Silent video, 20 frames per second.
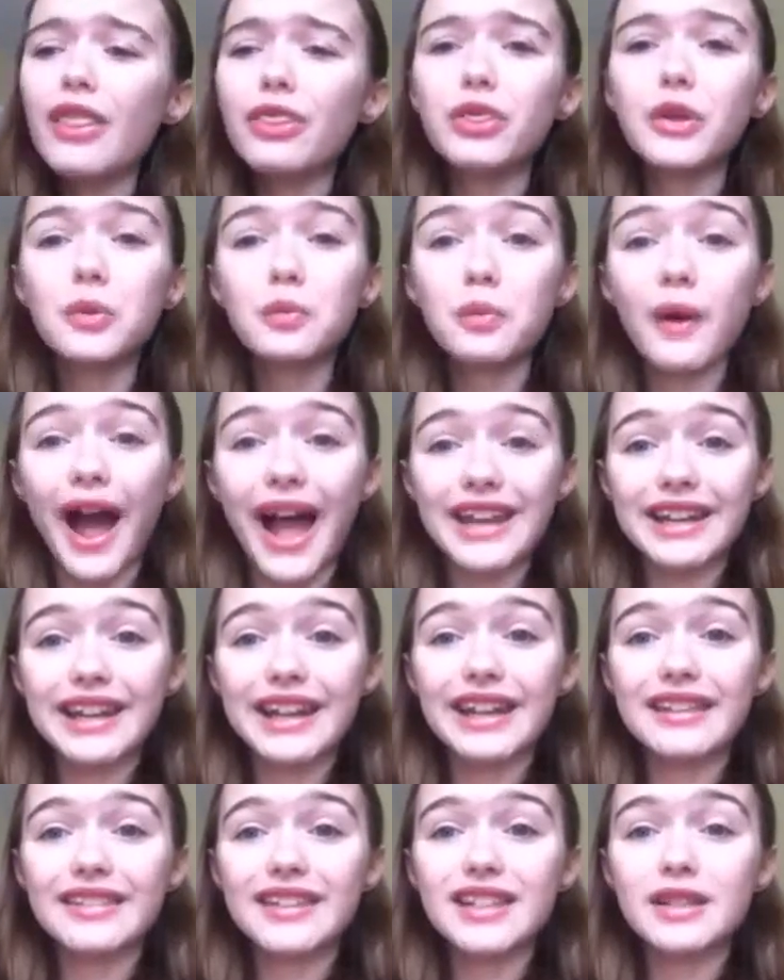The
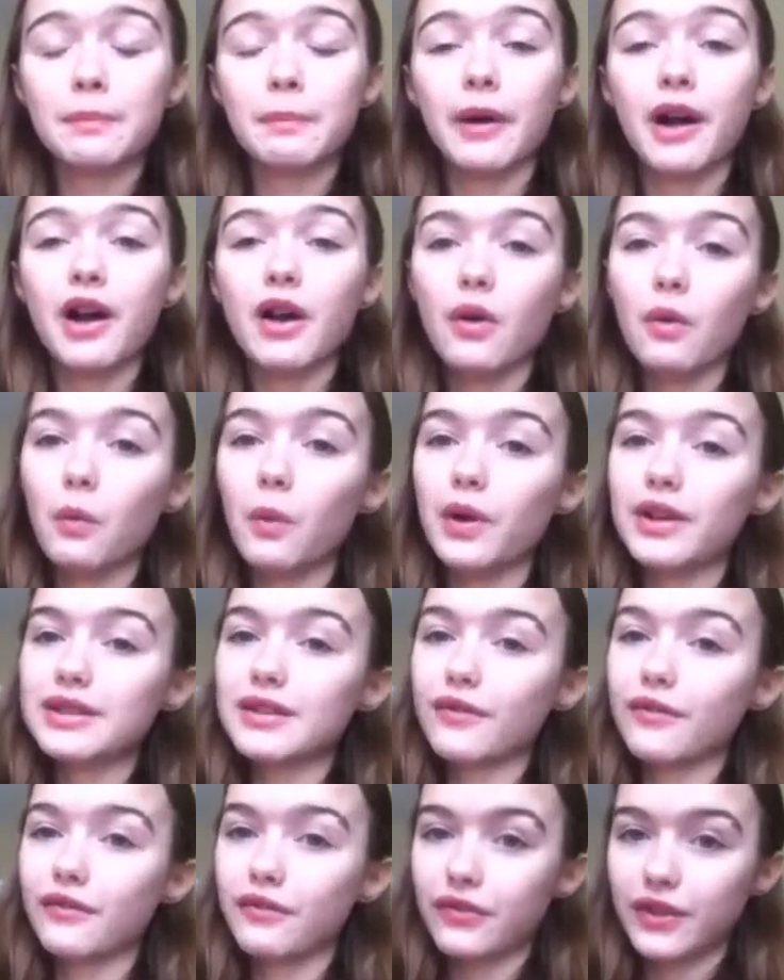writing in this book
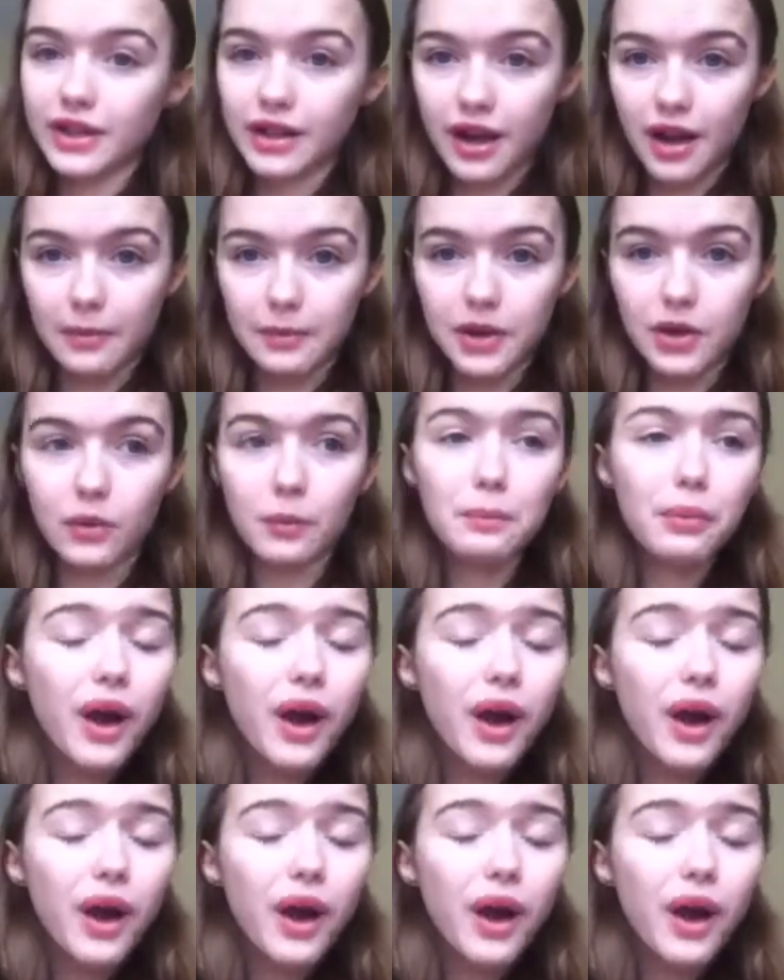was phenomenal.